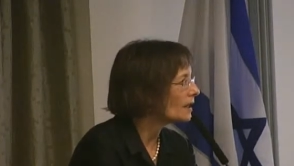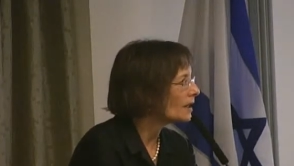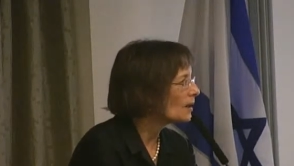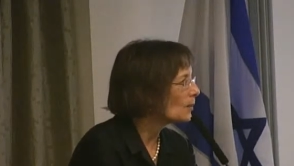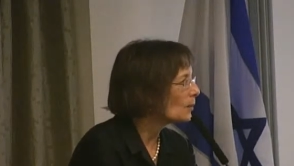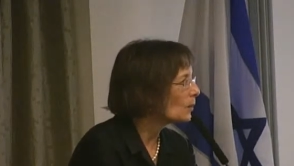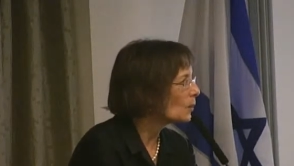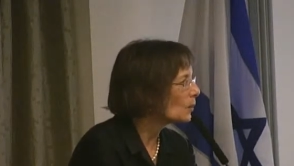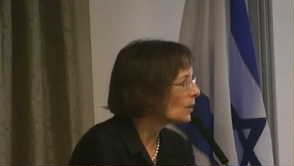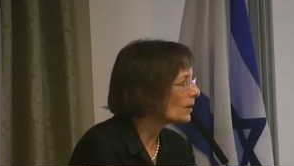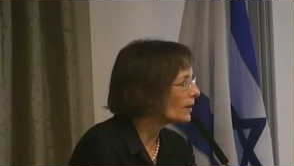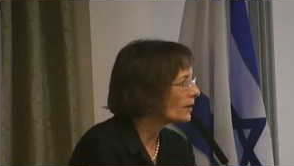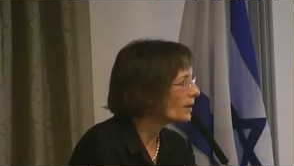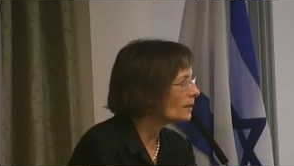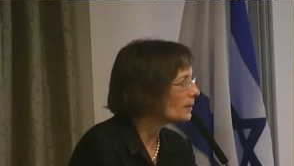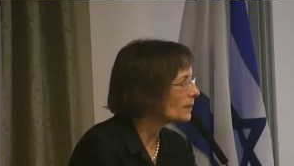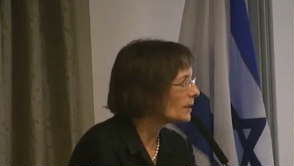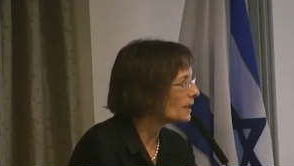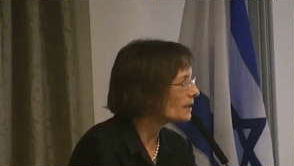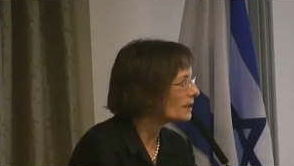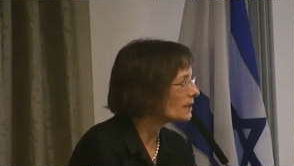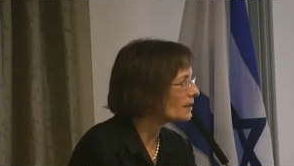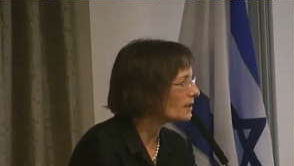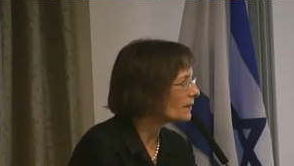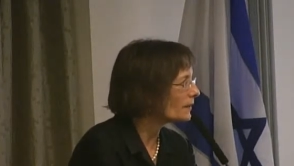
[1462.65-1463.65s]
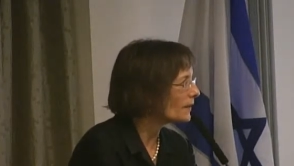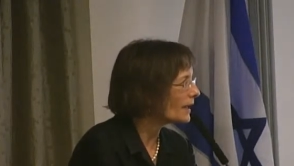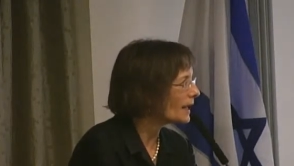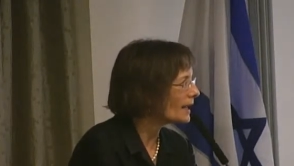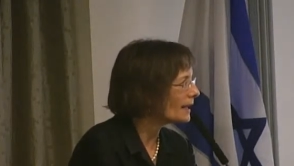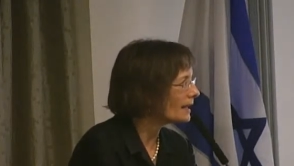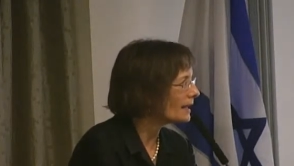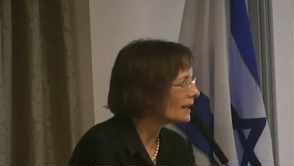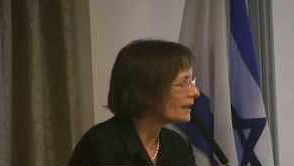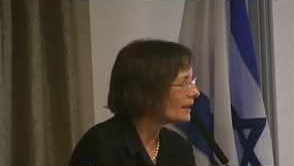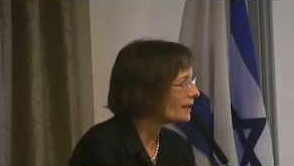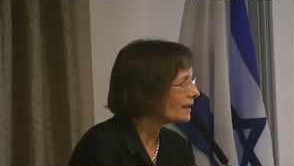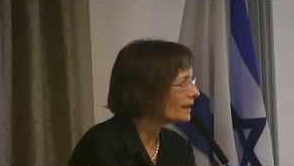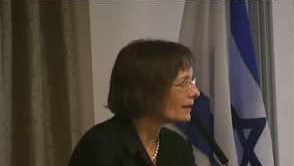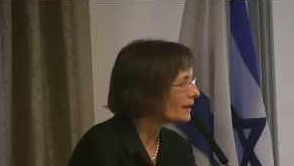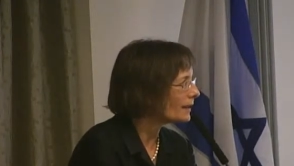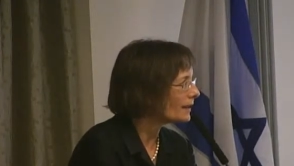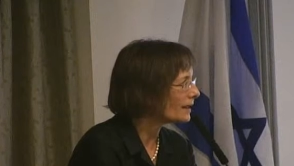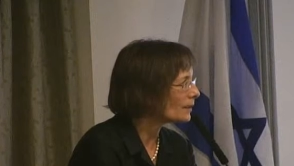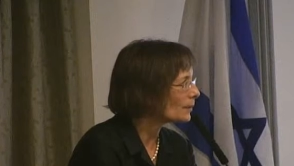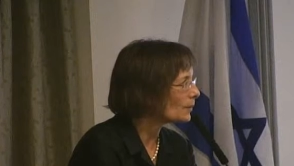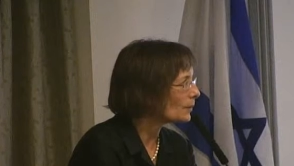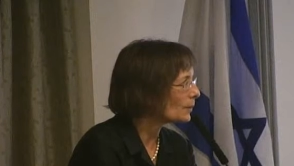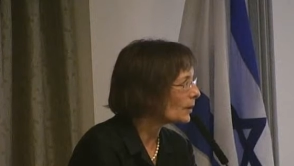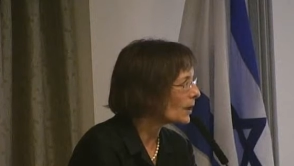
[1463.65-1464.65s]
more than because of
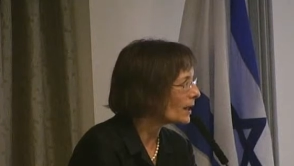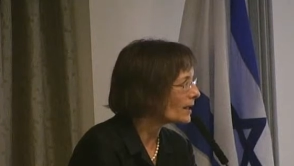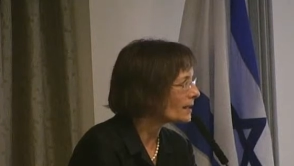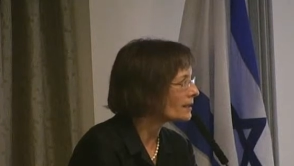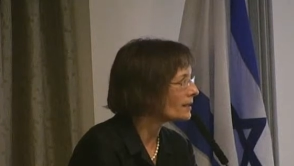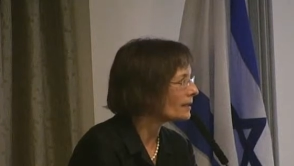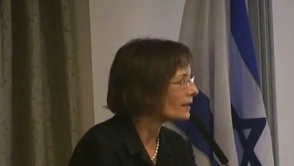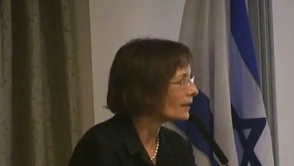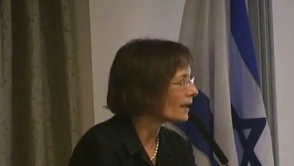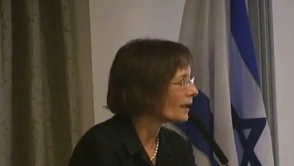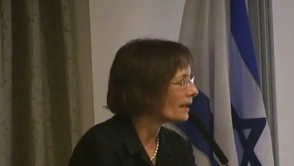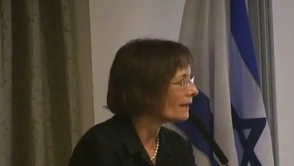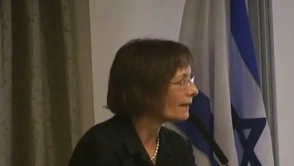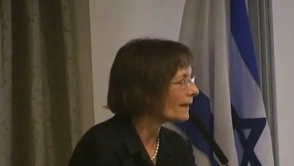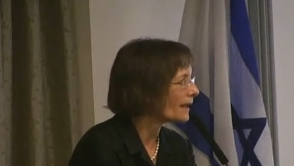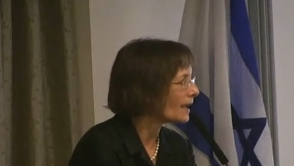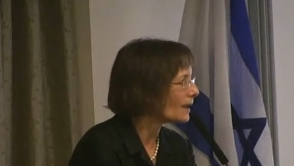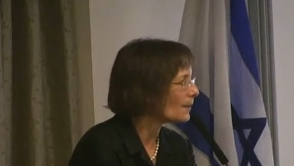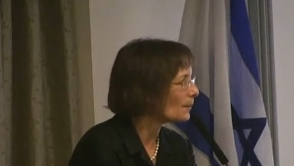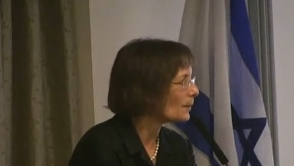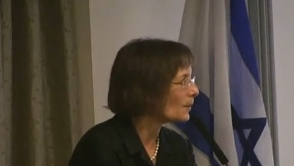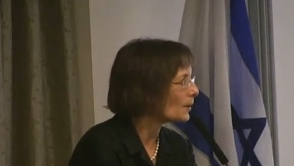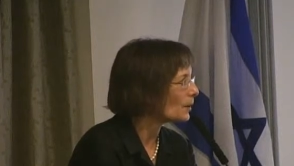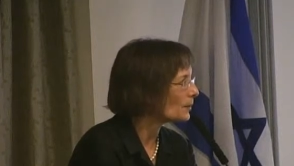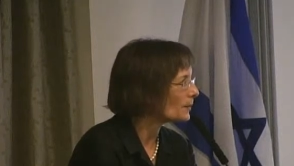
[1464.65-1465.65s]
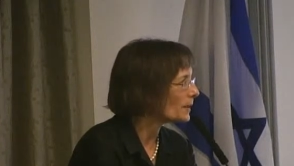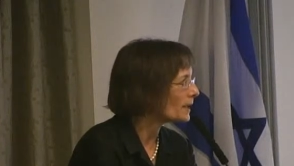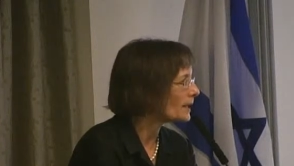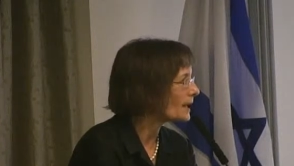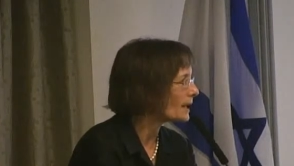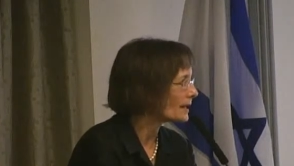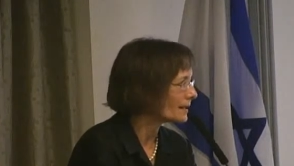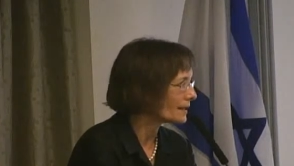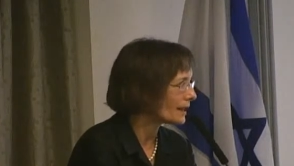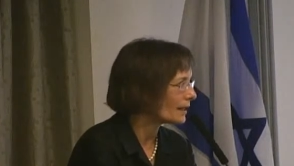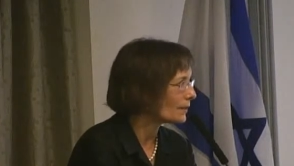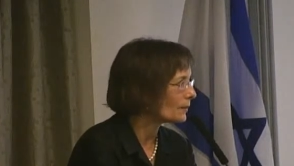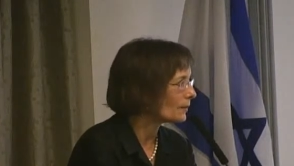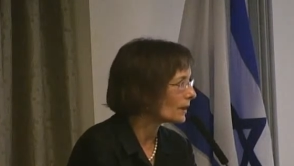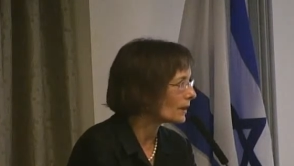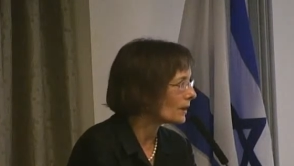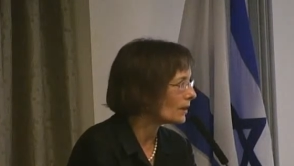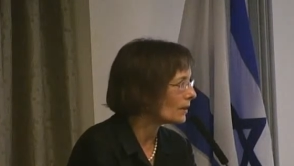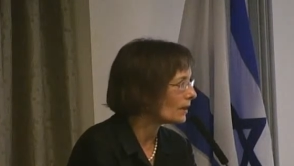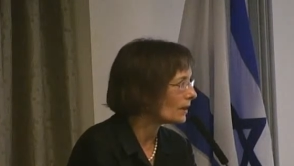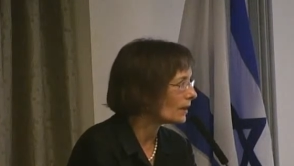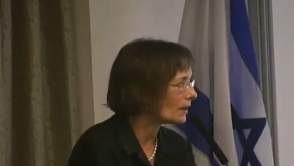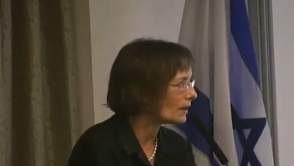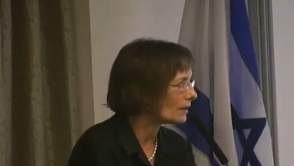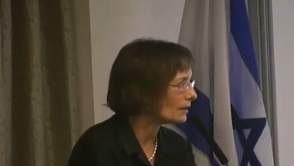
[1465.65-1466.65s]
anything pressing at that moment, as I
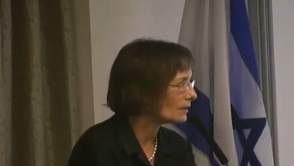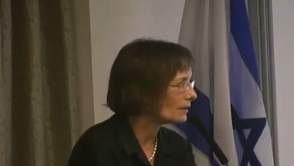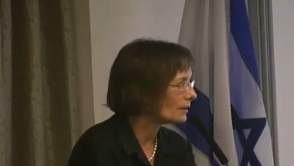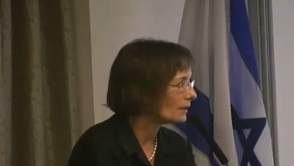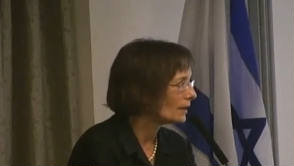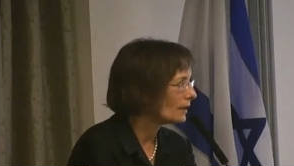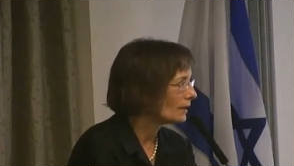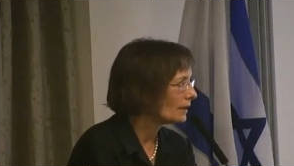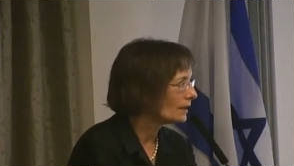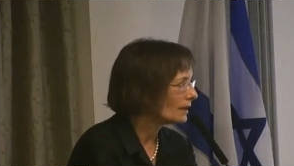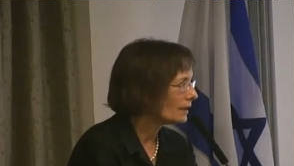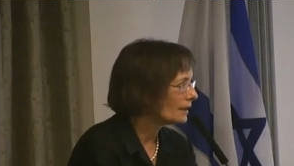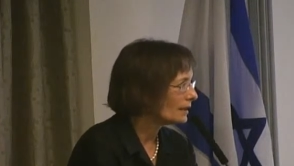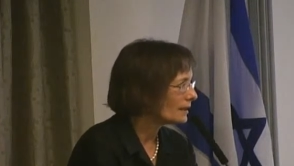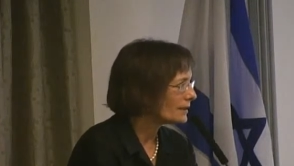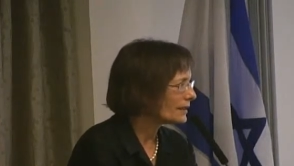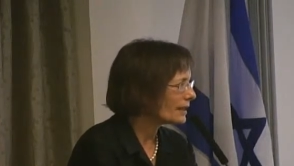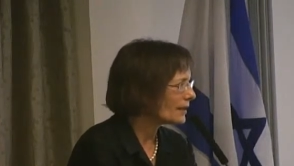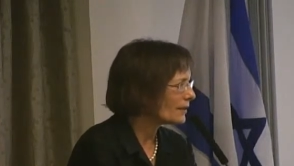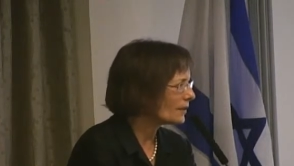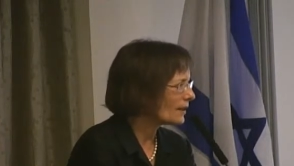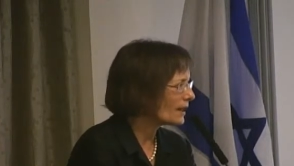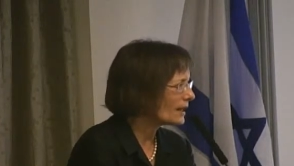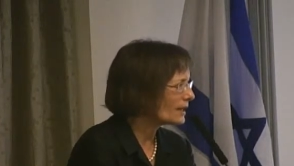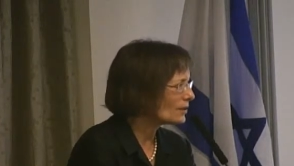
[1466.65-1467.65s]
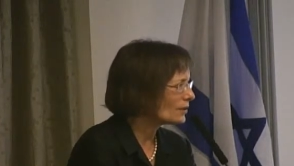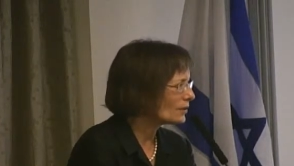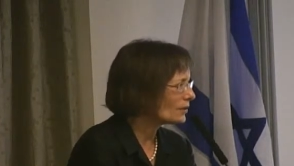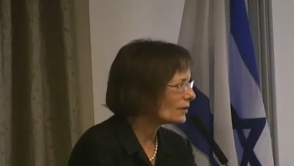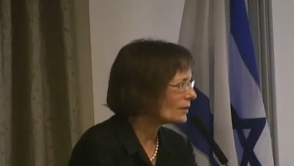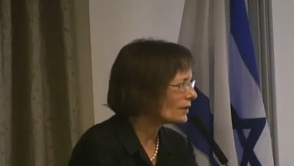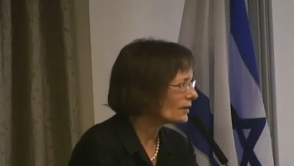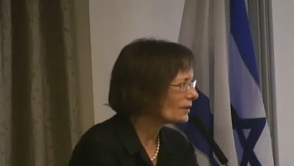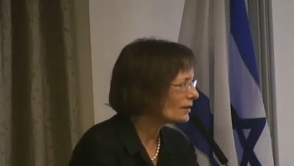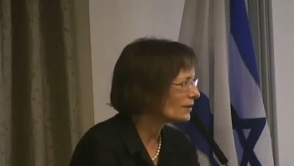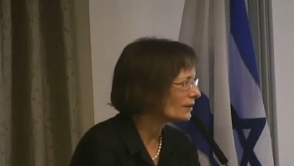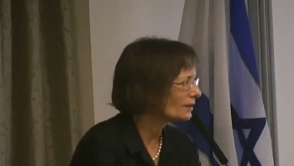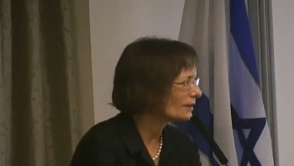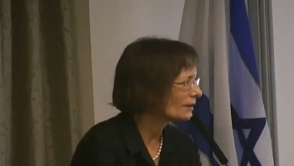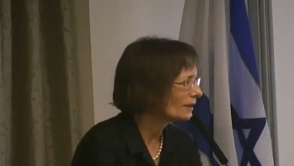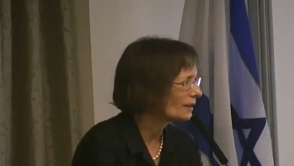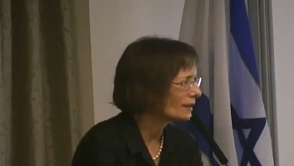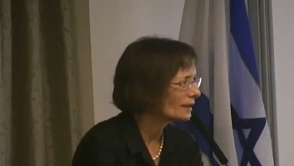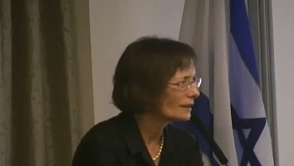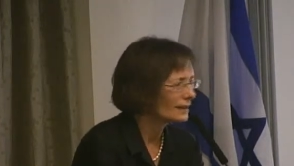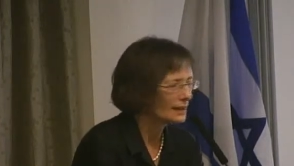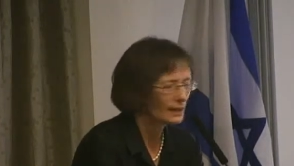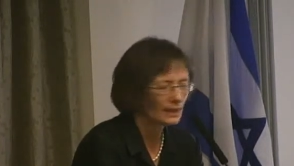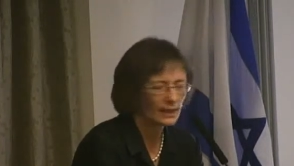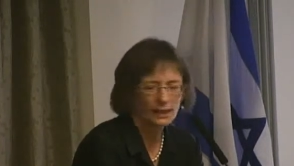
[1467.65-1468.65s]
recall. Is that right, George?
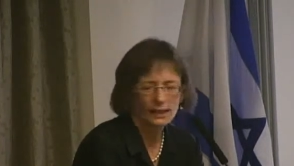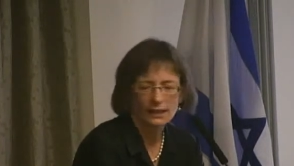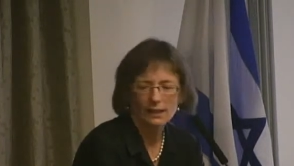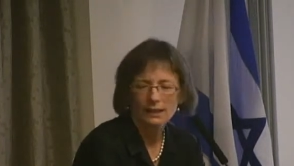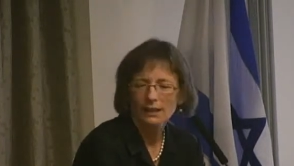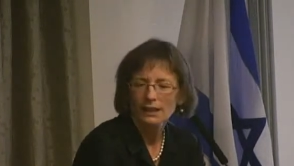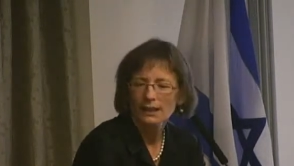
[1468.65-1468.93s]
Yeah.